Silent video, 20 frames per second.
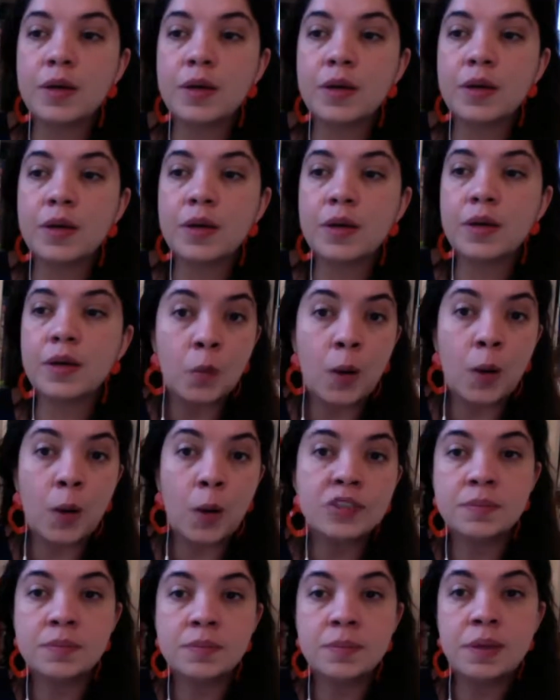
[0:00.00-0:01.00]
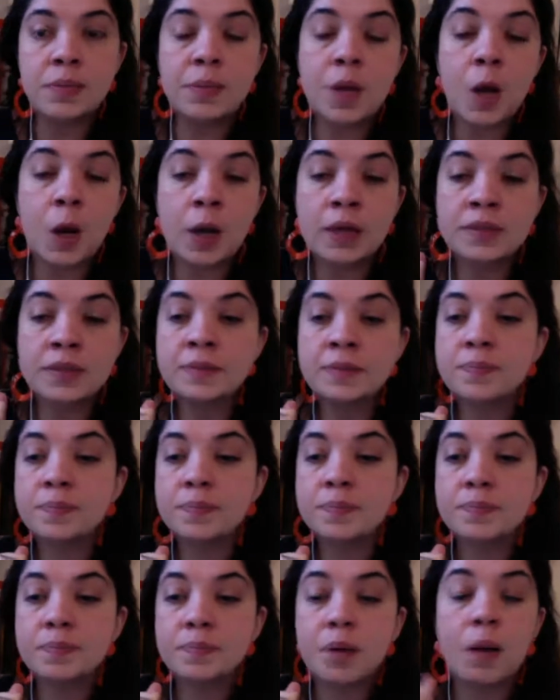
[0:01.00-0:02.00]
Maybe watch it, maybe not.
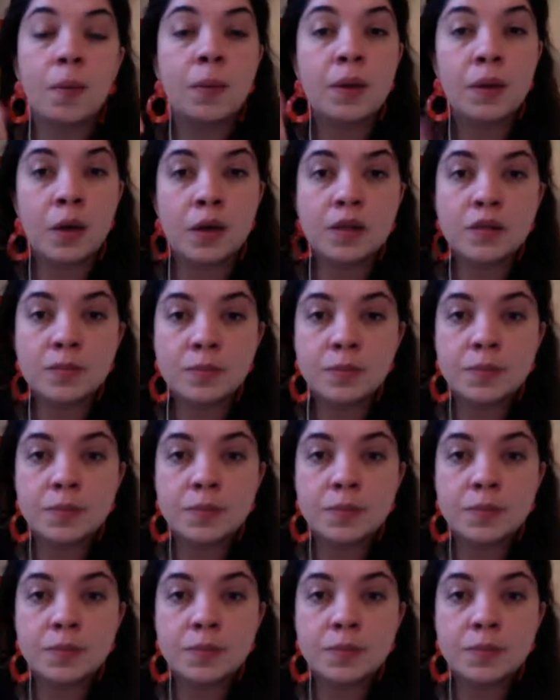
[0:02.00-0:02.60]
Probably not,